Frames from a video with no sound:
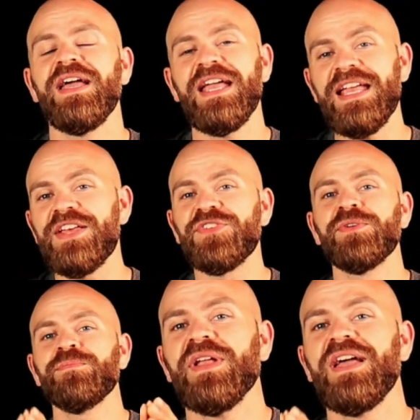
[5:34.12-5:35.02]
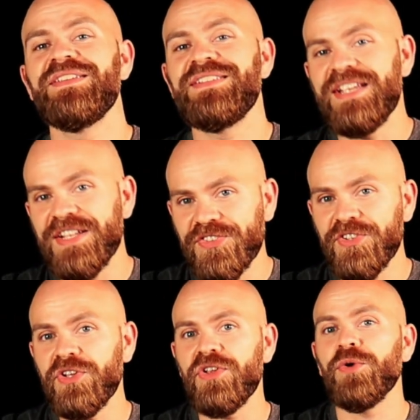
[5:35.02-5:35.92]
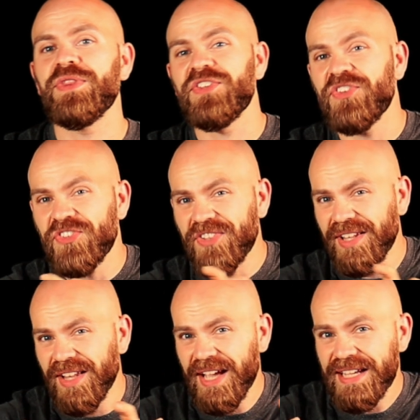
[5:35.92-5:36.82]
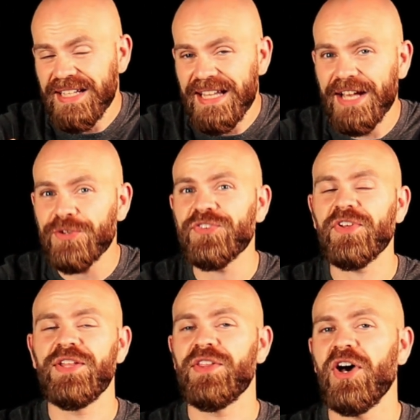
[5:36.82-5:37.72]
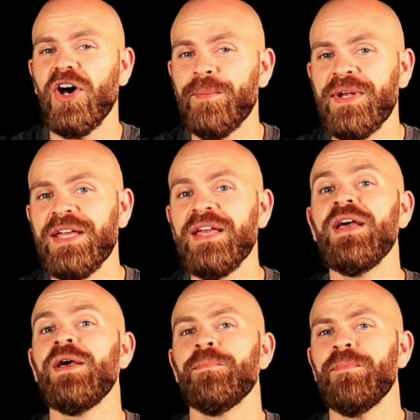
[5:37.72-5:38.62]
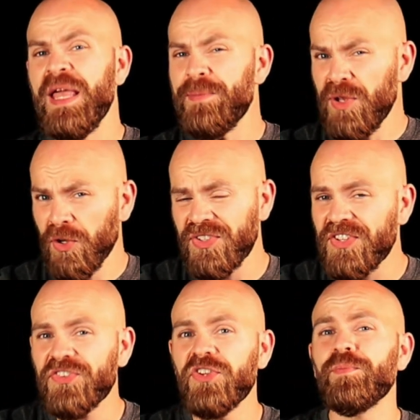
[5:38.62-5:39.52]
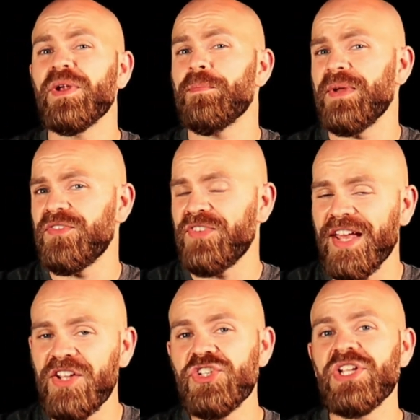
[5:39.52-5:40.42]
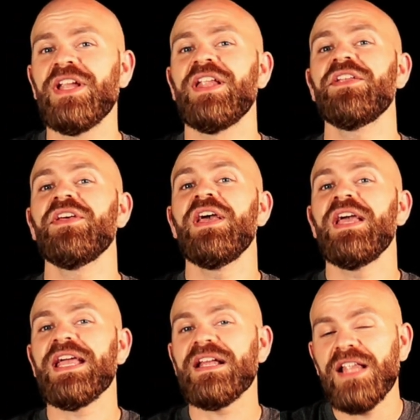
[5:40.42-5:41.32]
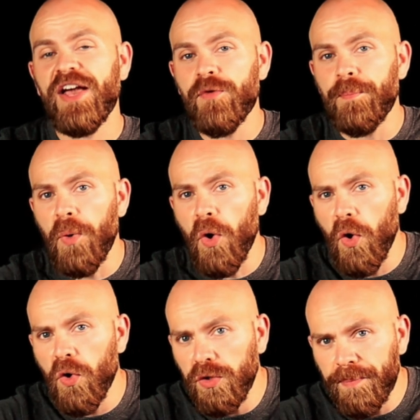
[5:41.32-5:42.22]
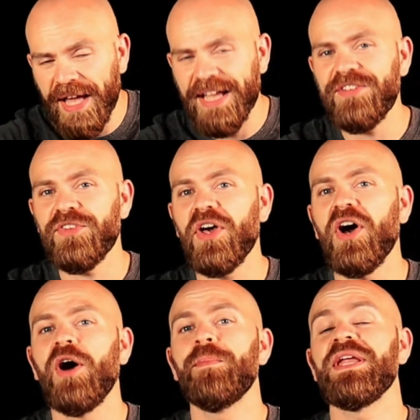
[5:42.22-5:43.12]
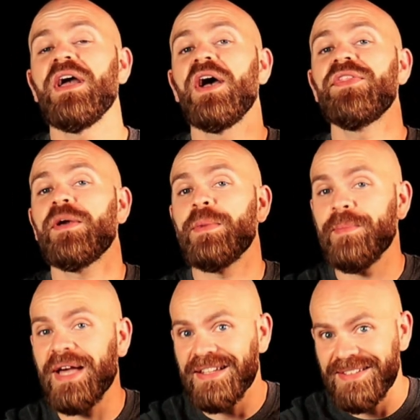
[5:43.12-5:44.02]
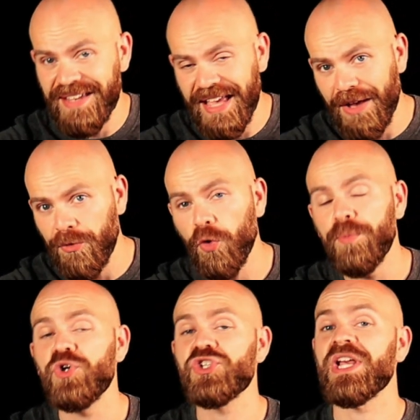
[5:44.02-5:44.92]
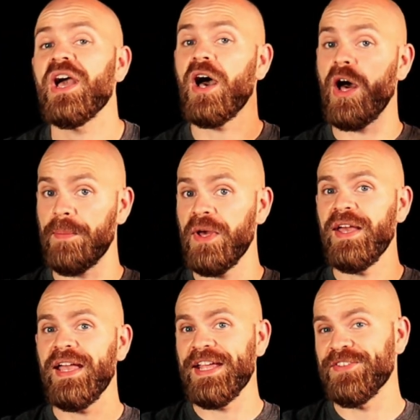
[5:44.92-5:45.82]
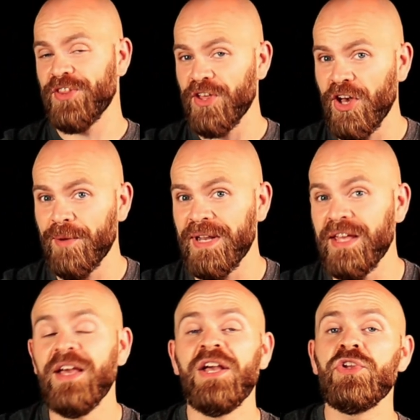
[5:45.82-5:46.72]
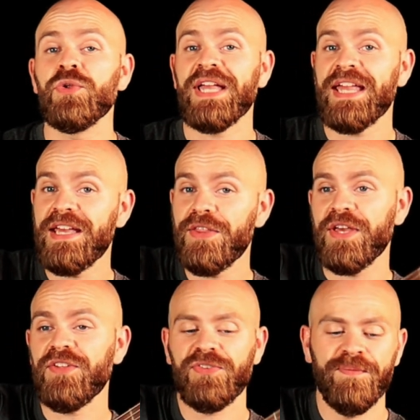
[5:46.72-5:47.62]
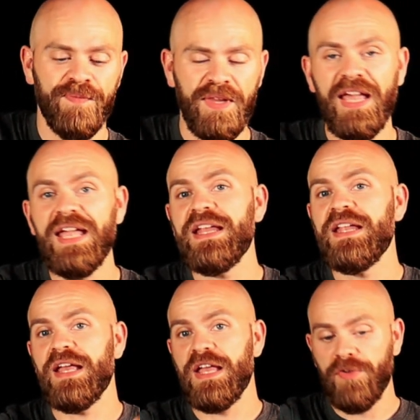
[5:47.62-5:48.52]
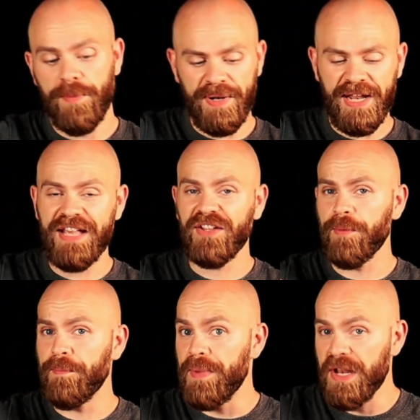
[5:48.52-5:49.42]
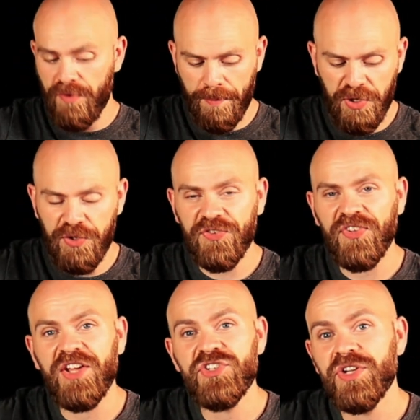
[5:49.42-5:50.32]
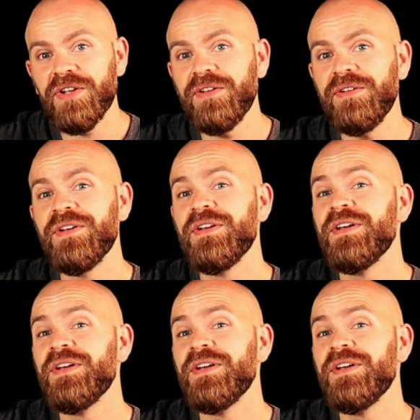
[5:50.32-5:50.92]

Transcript: is a dissonant note that's slightly outside the harmony. Maybe not dissonant, but a bit of tension in it. It'll have a pull back into the harmony, either coming back down or pushing up into the harmony. You'll hear this if I play a bit of a blues section.